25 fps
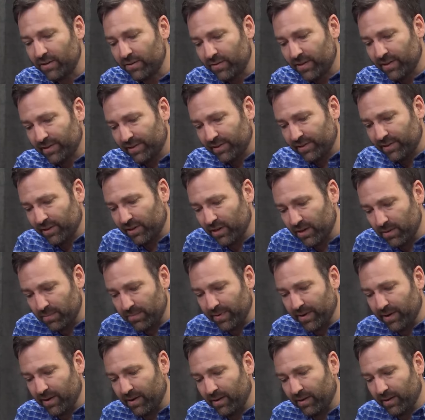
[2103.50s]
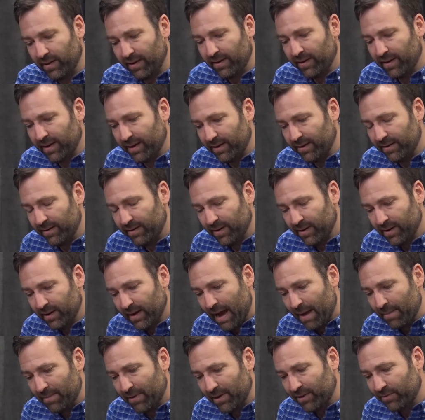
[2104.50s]
you this is a good bill and, and
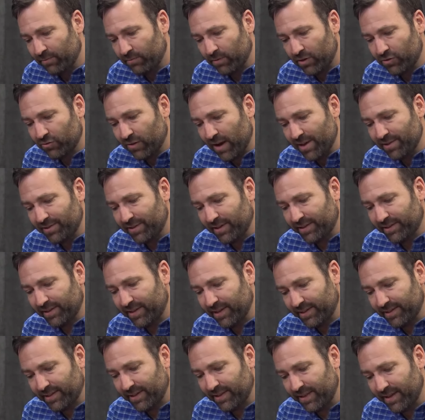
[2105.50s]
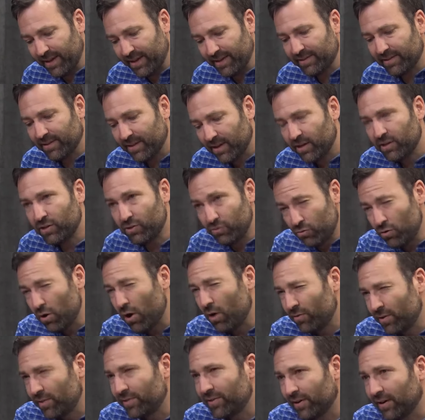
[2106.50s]
I'm going to address this, this, and this, you
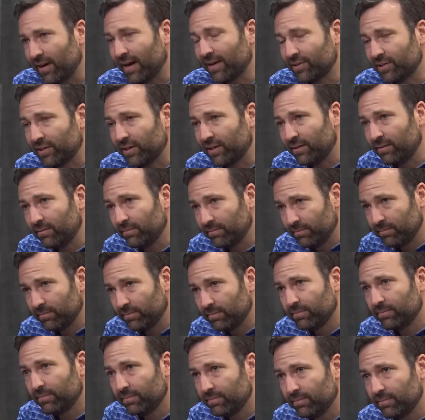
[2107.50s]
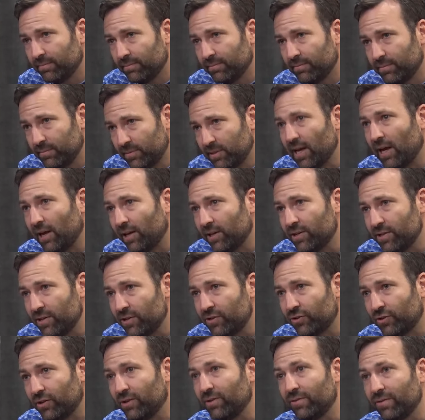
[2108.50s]
know that they're actually telling you the
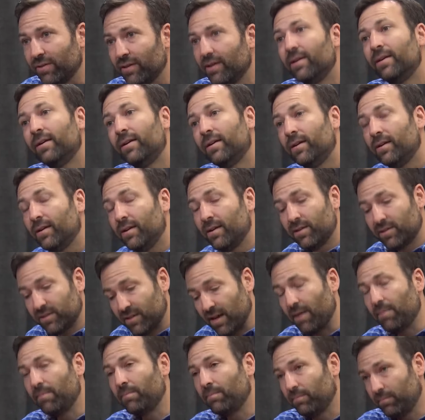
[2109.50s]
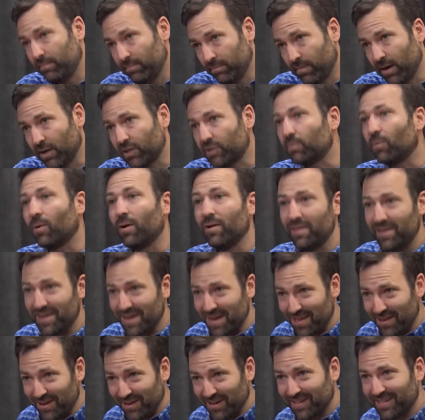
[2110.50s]
truth. Yeah. Some much more than
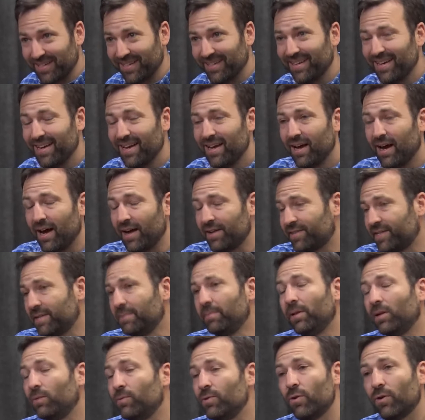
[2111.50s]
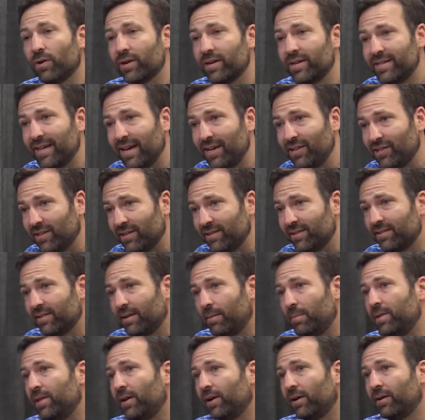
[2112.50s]
others. Right. Uh, similar with organizations.
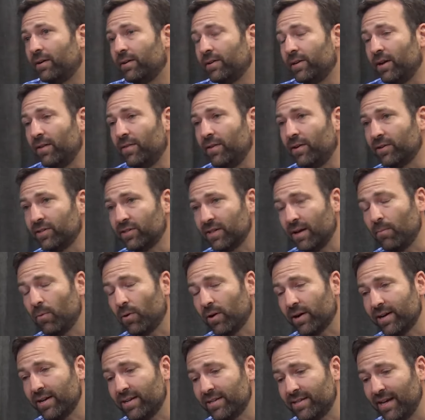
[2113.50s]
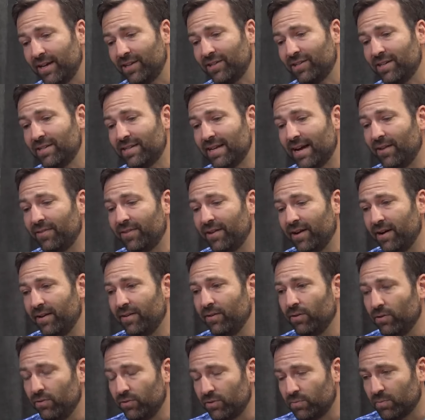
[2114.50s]
I mean, there you know there are some organizations out there
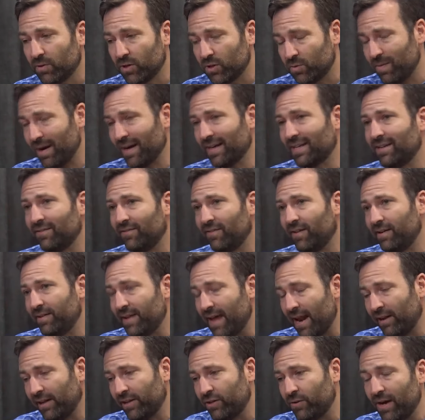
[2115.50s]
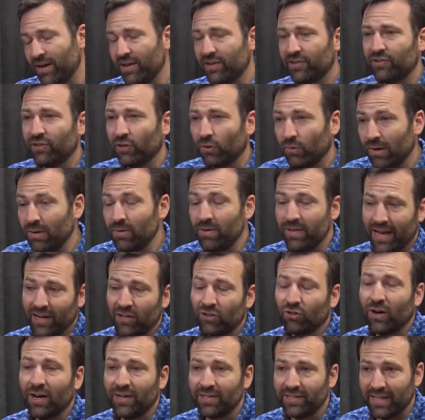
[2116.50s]
whose perspective not only do I just agree with, I
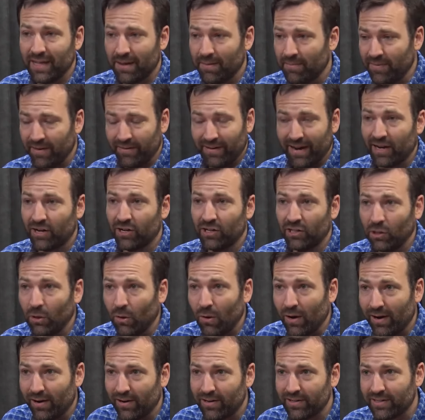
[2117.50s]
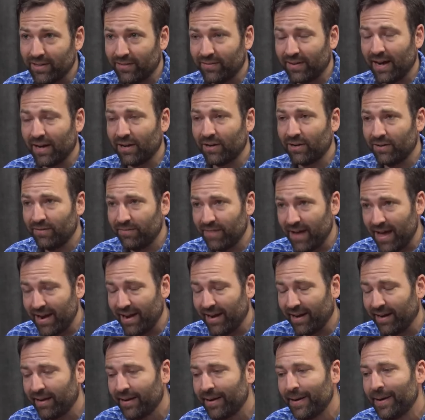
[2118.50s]
trust them. They've got good lawyers. They've got good
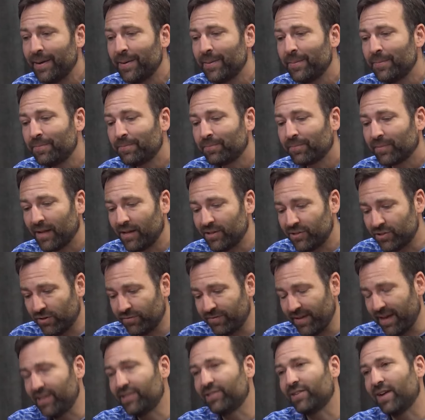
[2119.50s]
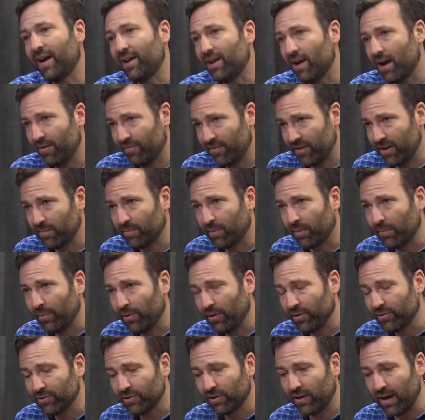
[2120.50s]
vetting. And so if they sign off on a
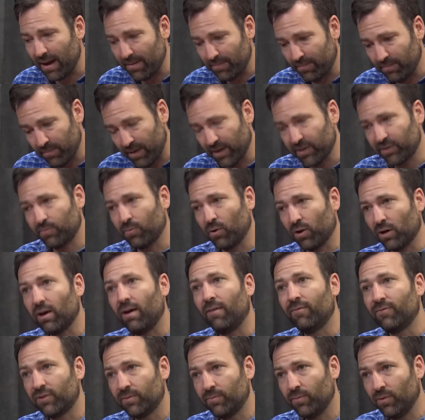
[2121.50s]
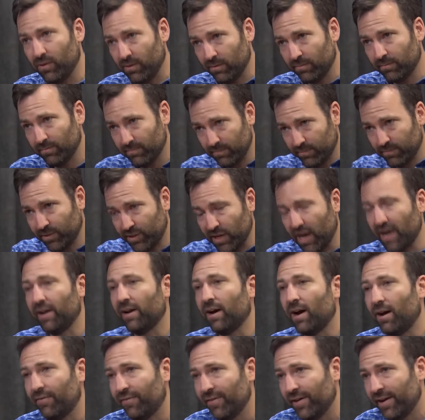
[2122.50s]
proposal, I'm much more comfortable
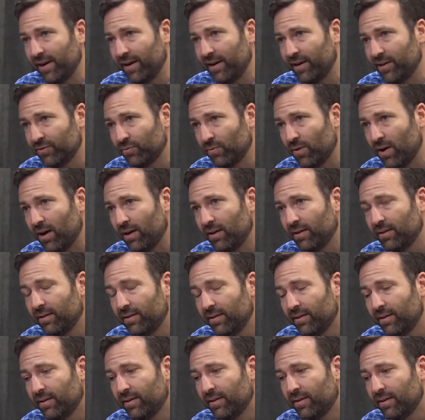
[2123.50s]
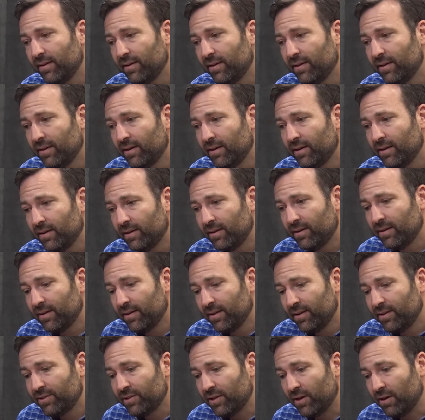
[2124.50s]
signing off on it as well. I see.
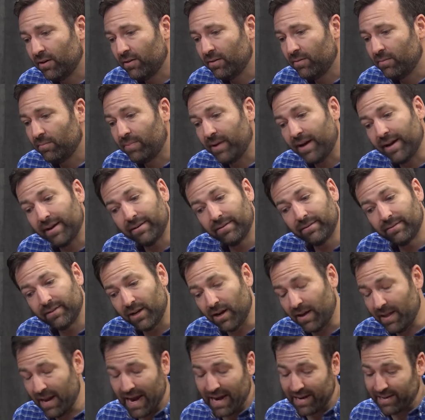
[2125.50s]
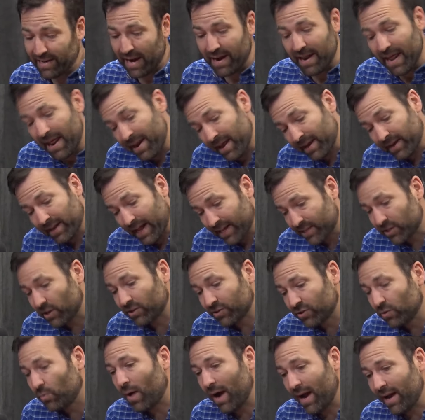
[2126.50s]
So, but you know, and, and then that's
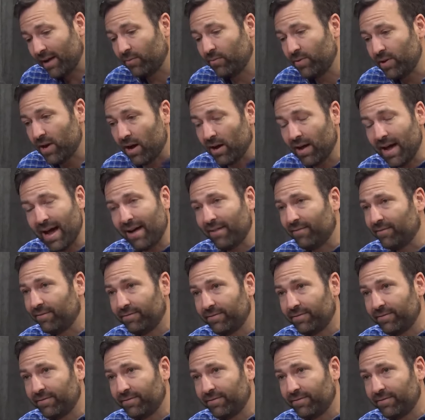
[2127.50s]
also why we all have